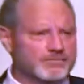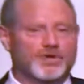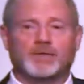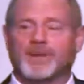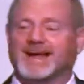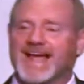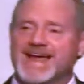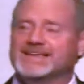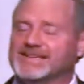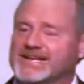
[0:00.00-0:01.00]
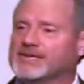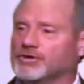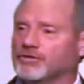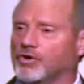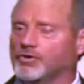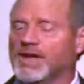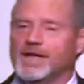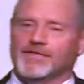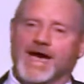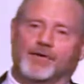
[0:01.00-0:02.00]
done by an 18-year-old
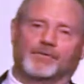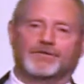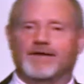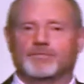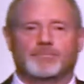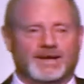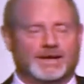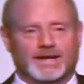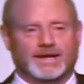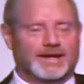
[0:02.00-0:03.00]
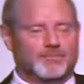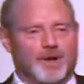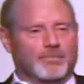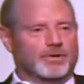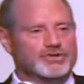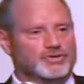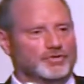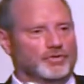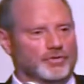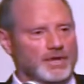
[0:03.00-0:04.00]
that never been in a public
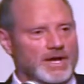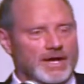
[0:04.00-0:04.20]
school,